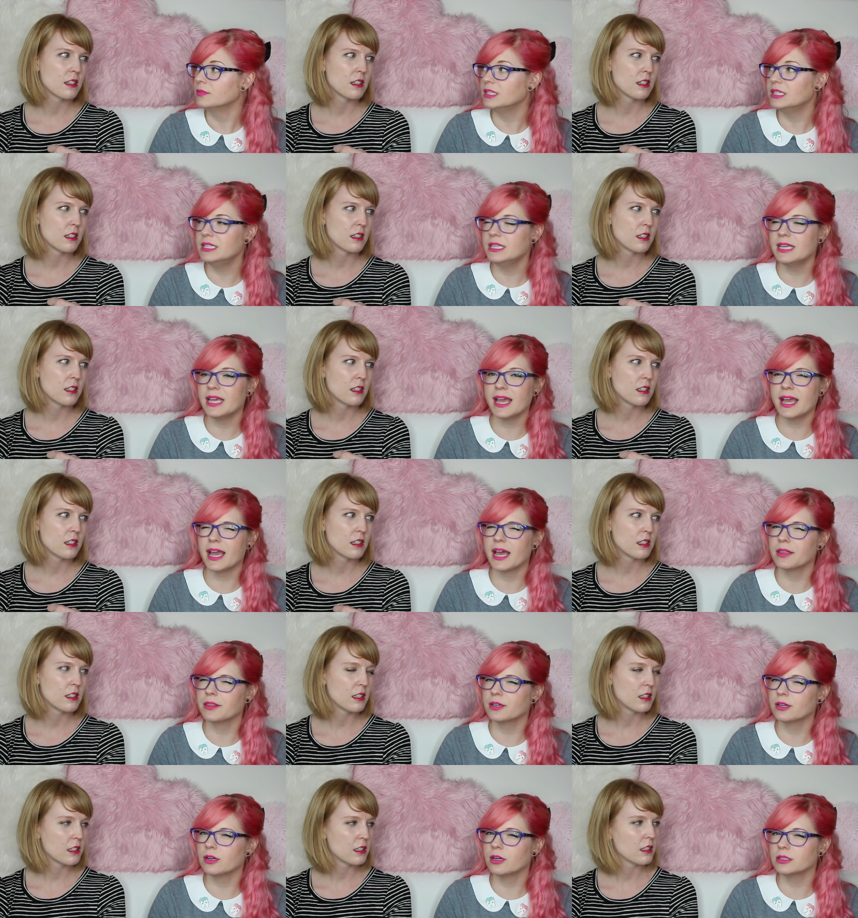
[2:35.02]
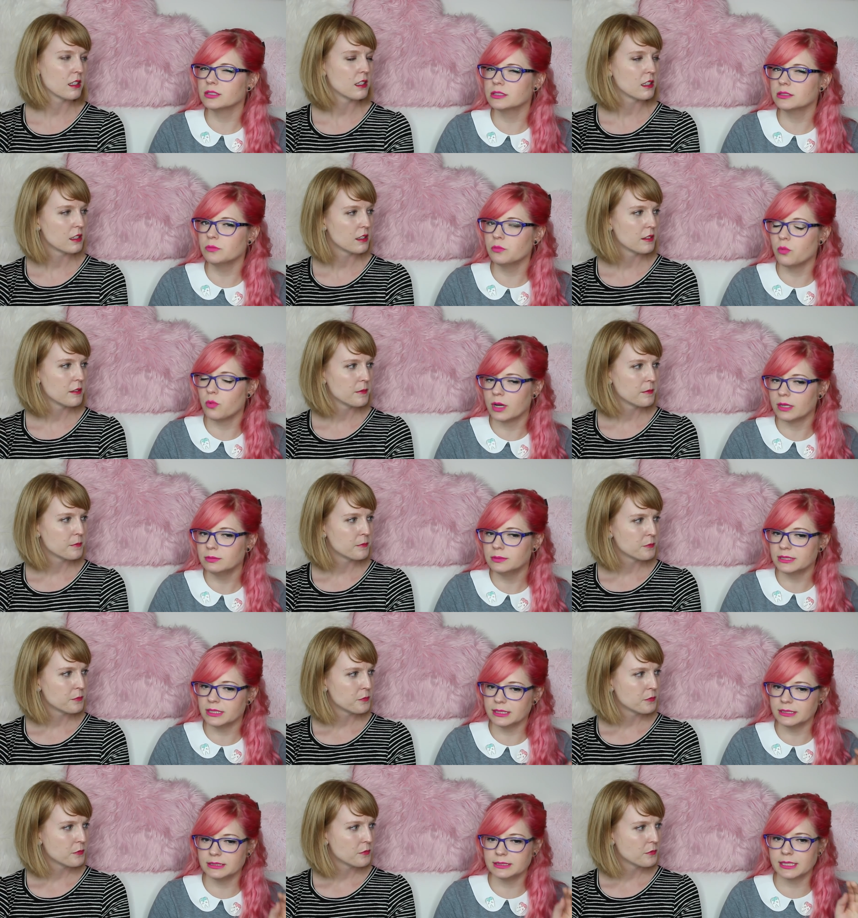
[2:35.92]
Speaker 1: Yeah, there are some
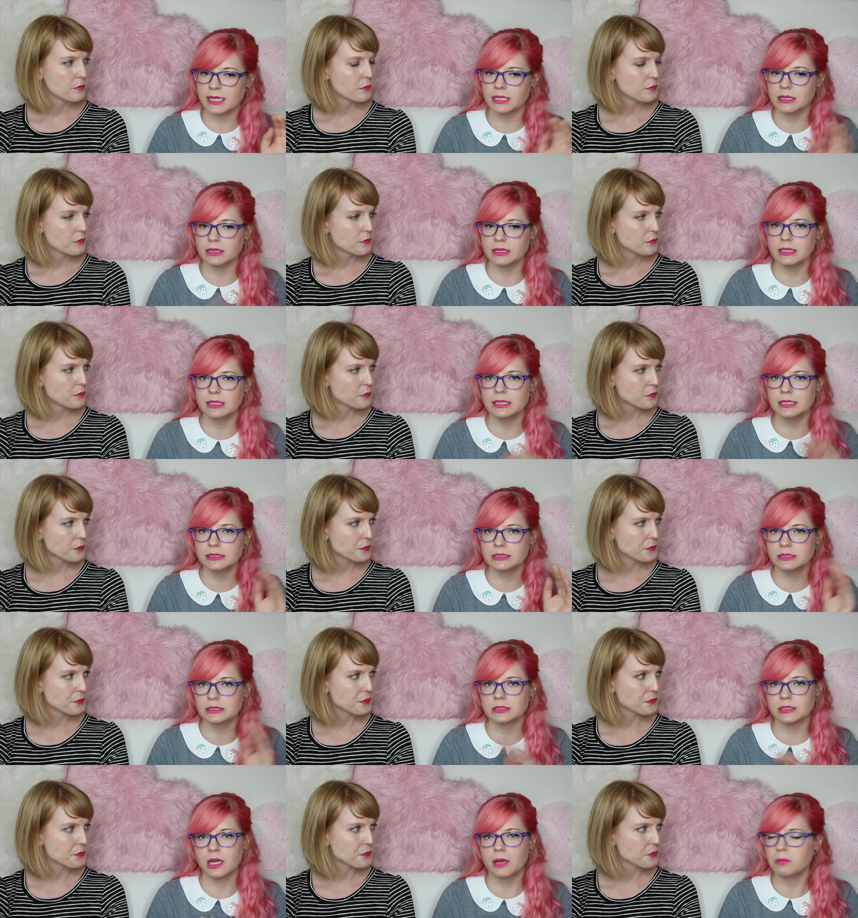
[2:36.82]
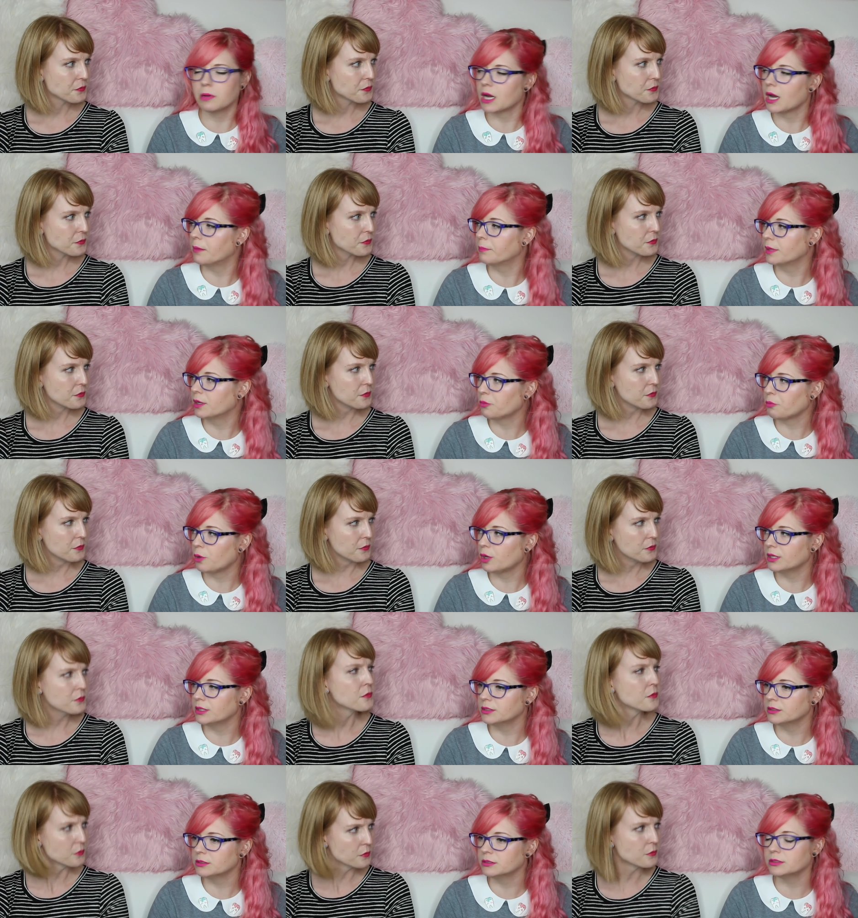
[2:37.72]
websites that list upcoming
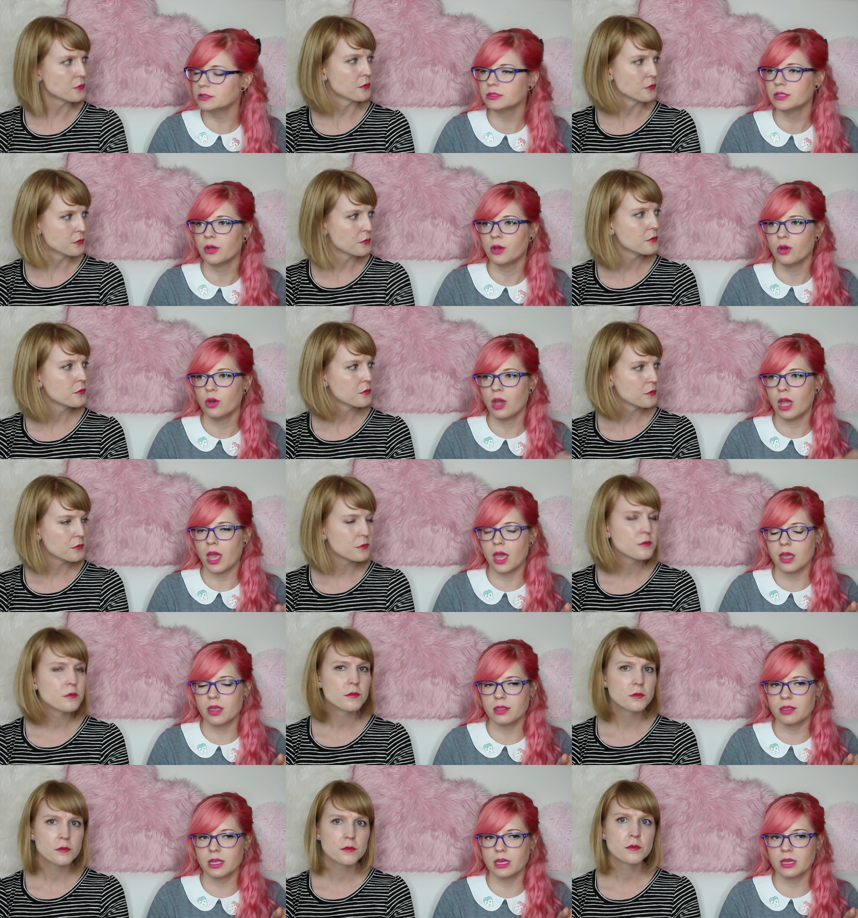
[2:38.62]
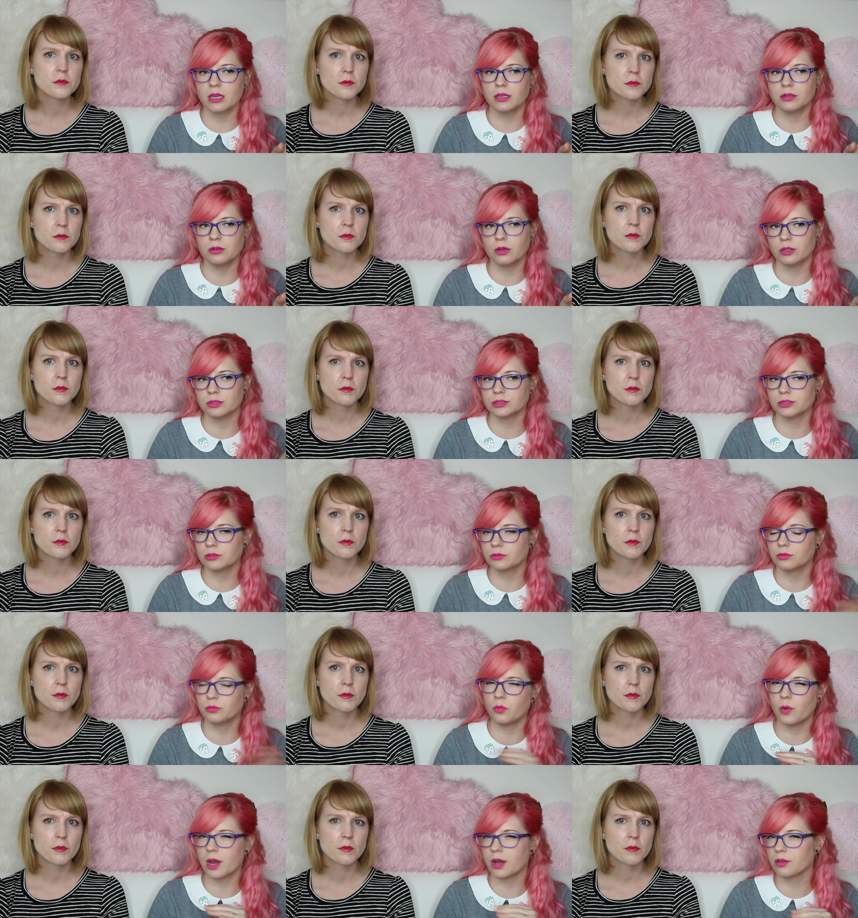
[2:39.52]
ones and then
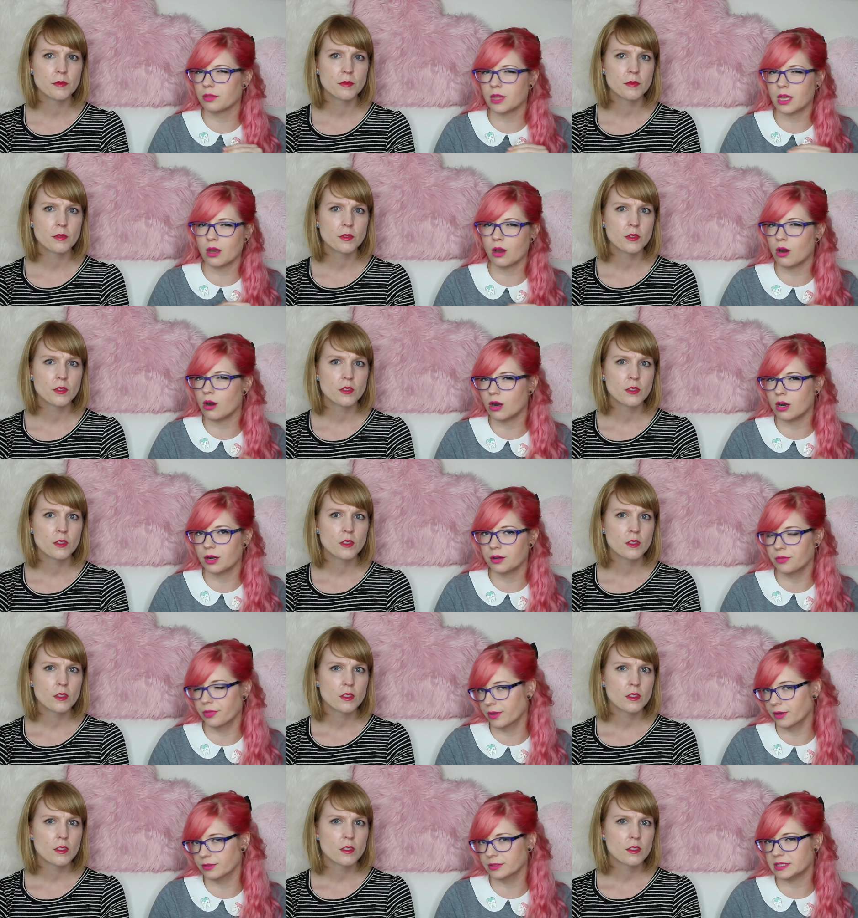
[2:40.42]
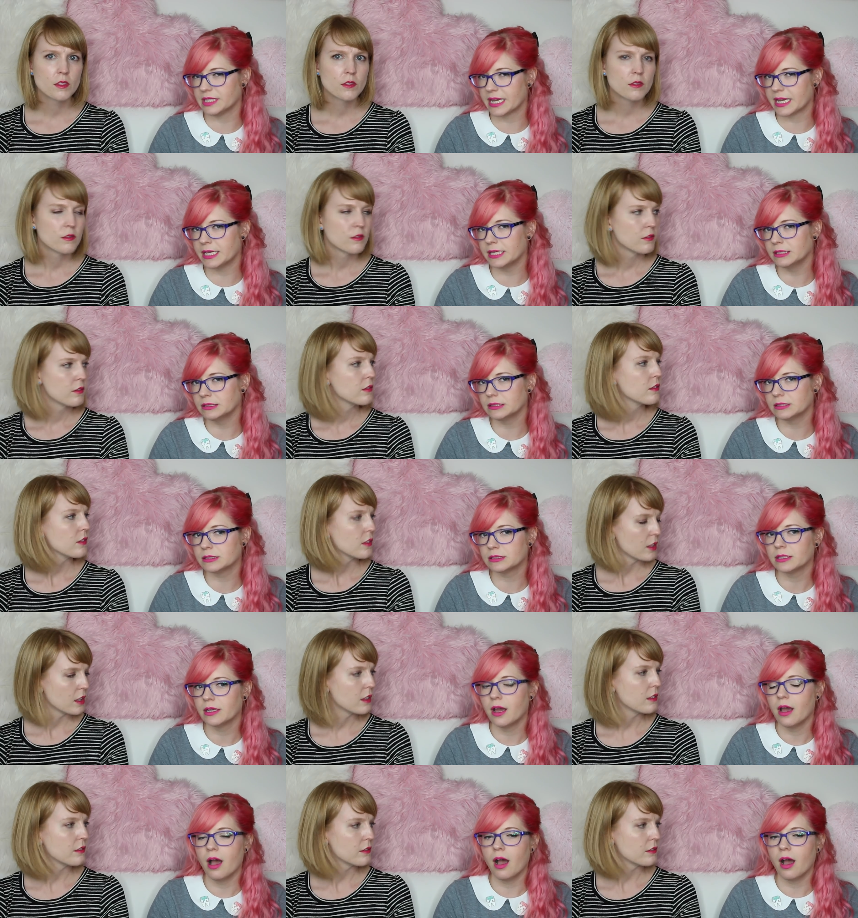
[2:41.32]
also where they are and their dates.